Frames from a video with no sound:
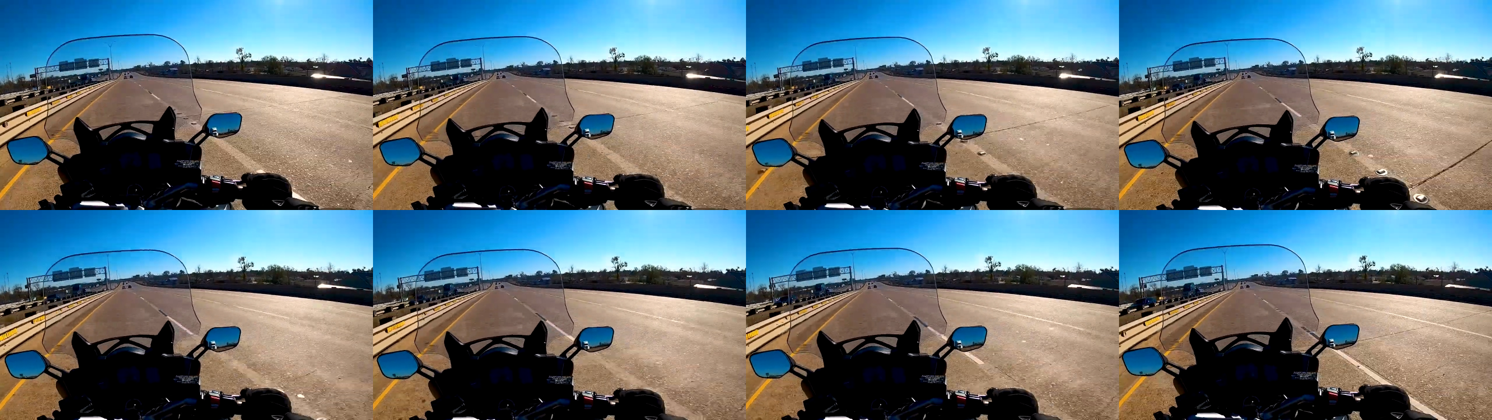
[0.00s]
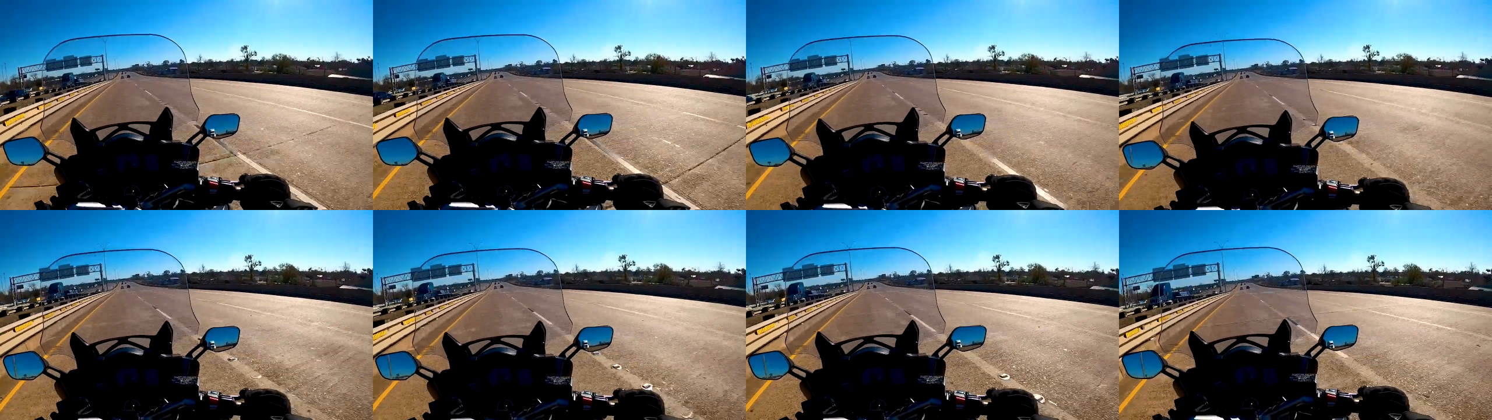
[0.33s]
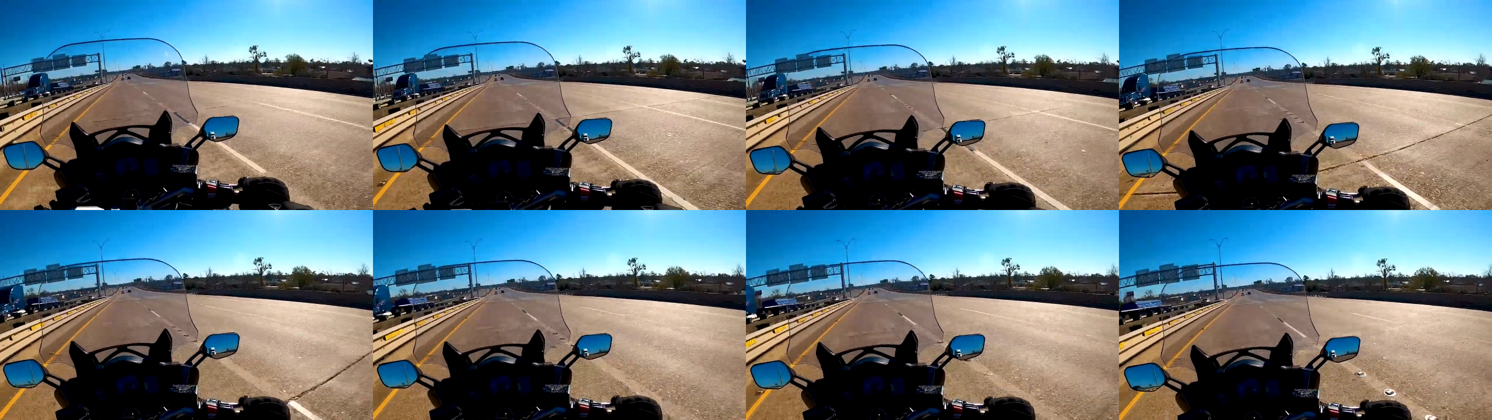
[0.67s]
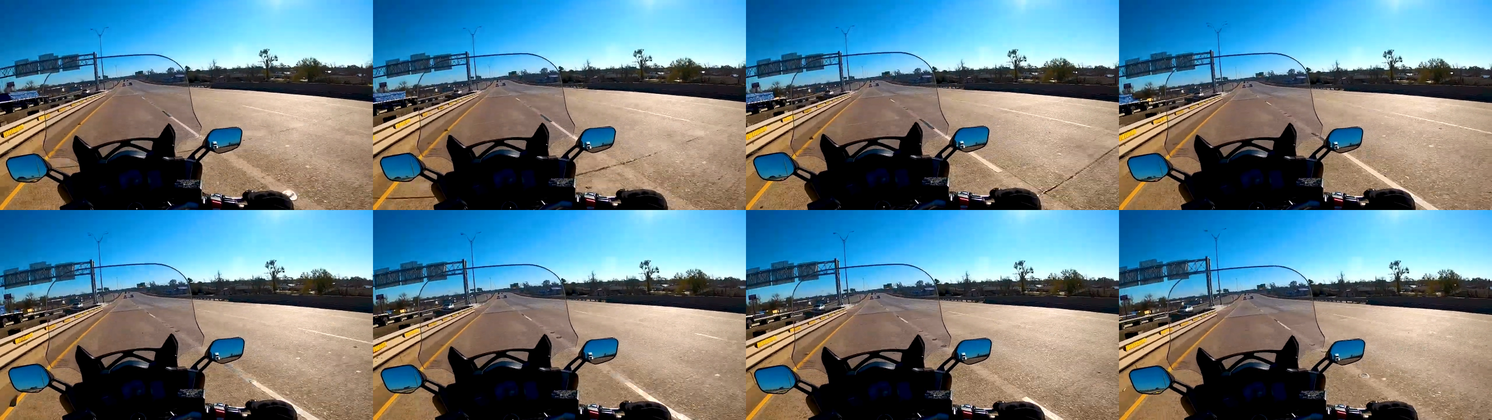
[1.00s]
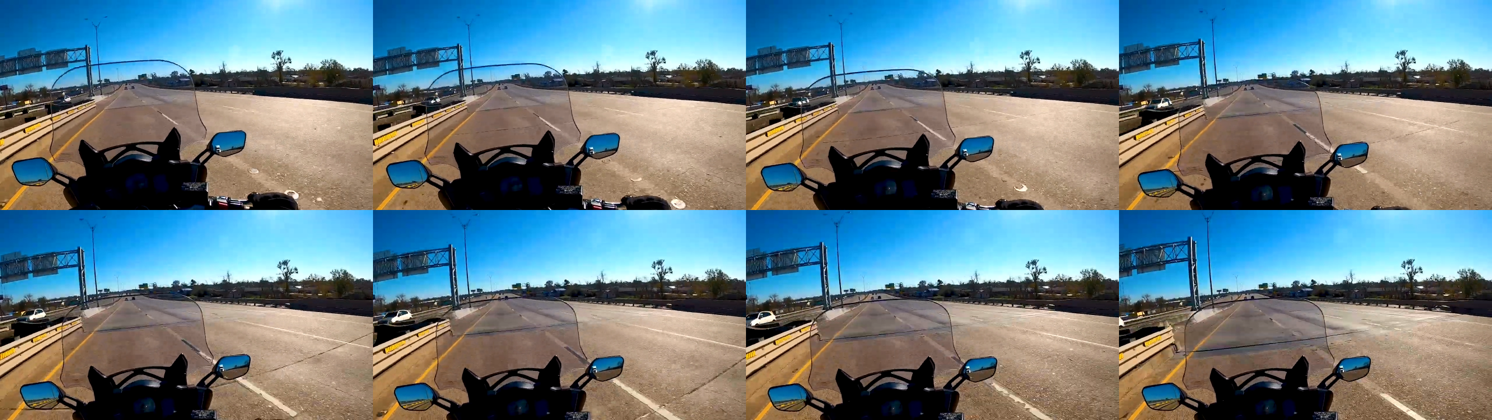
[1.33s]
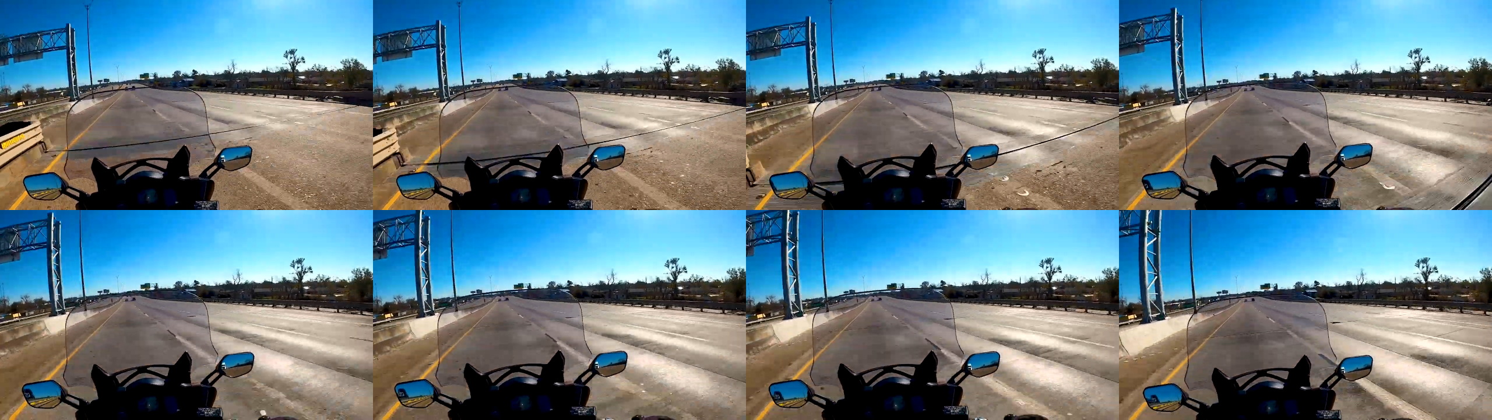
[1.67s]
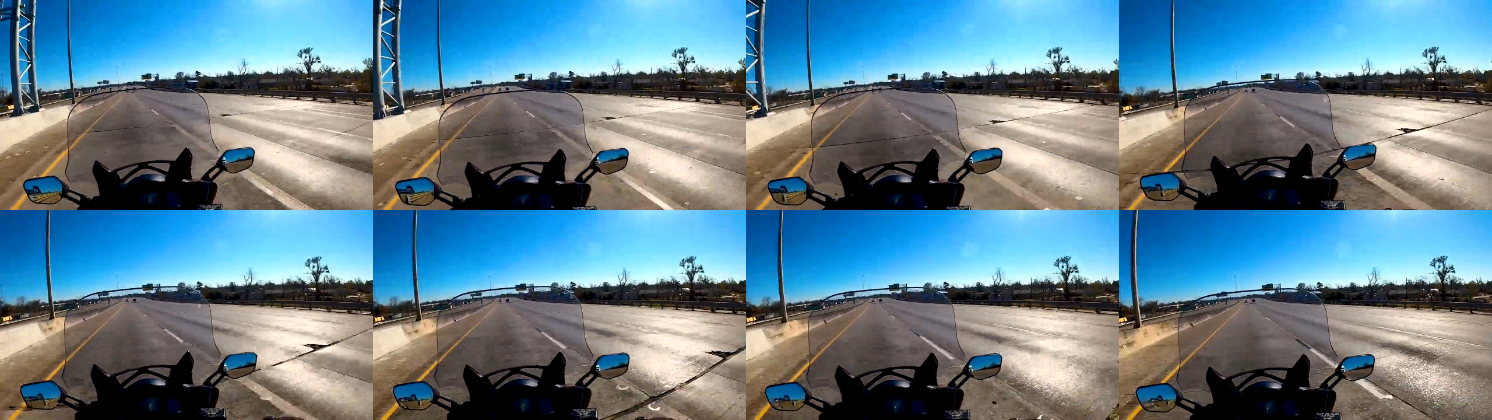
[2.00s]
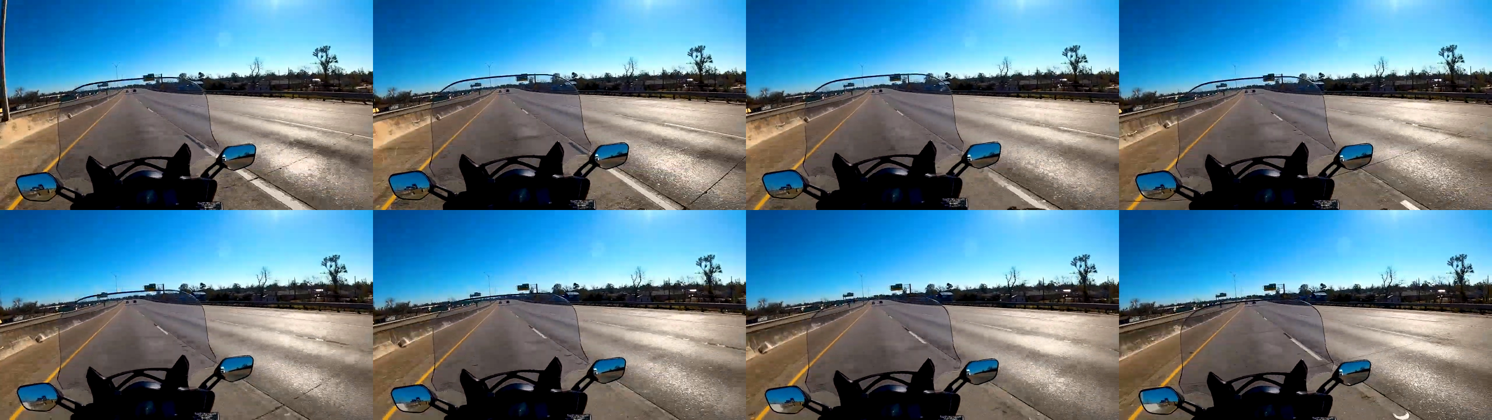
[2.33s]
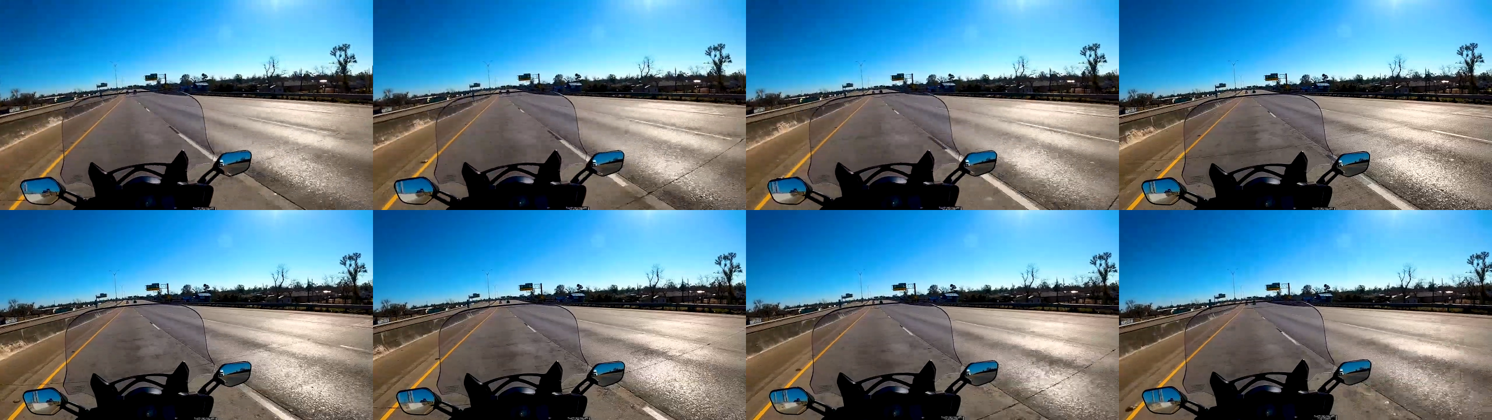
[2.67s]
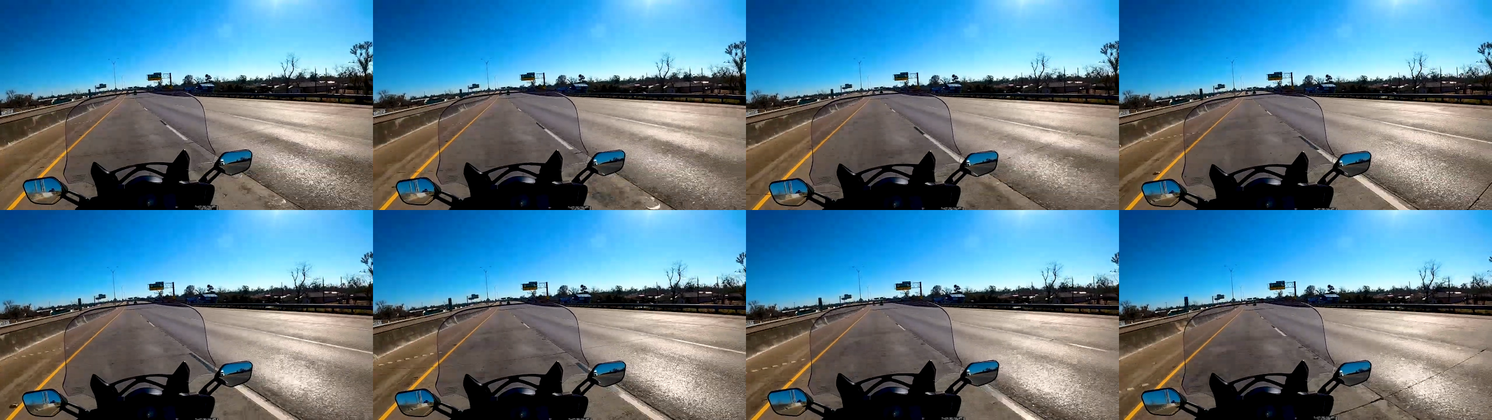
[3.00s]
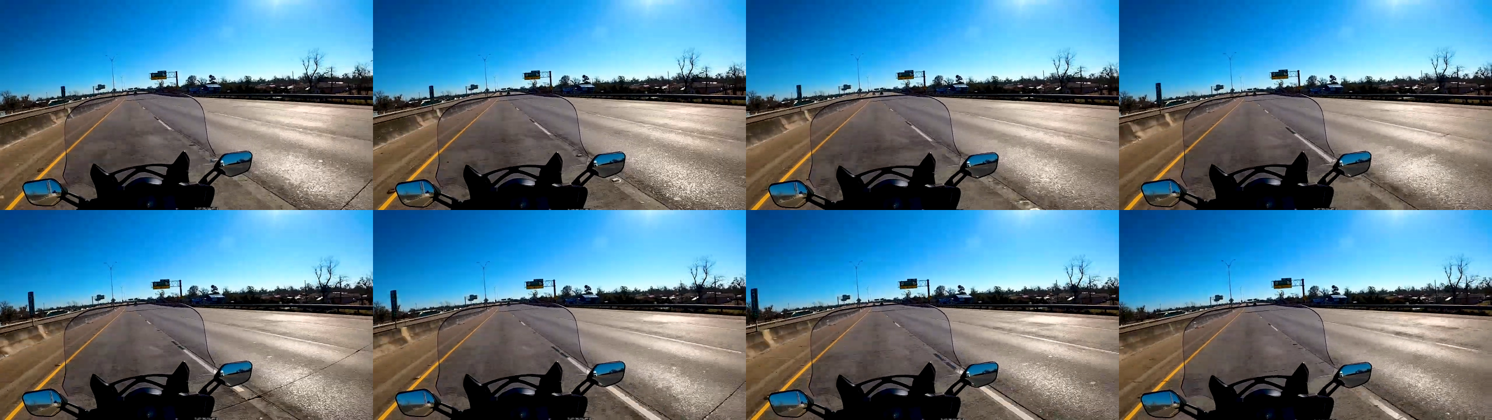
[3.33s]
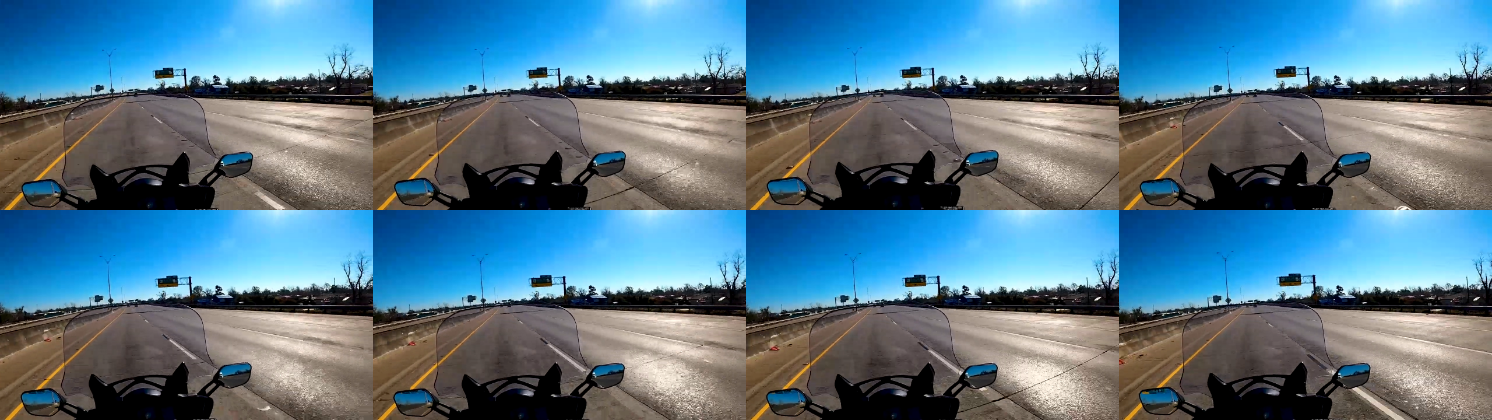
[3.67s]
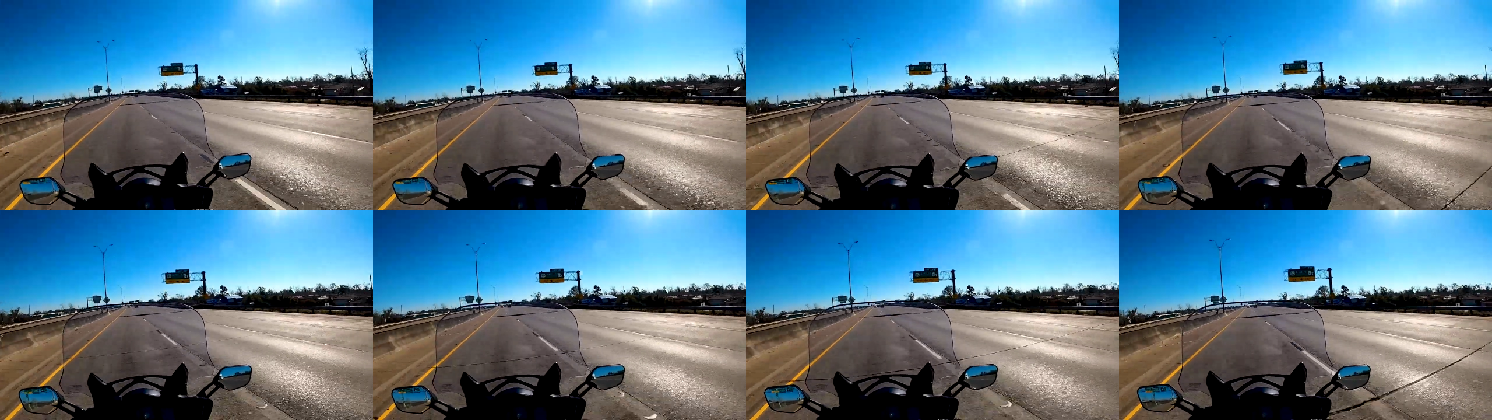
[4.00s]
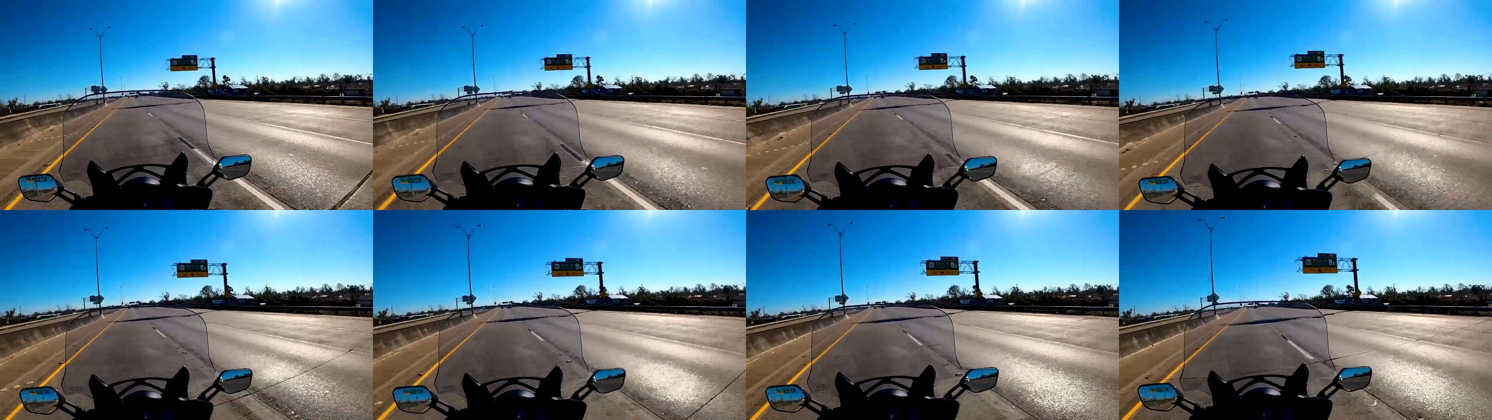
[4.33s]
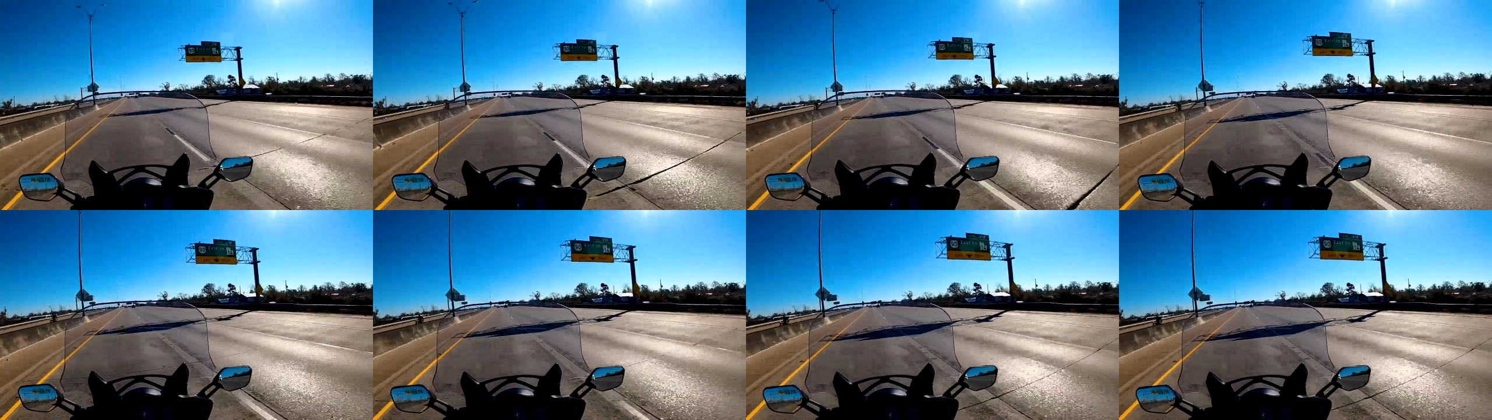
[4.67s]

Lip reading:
(no speaker visible)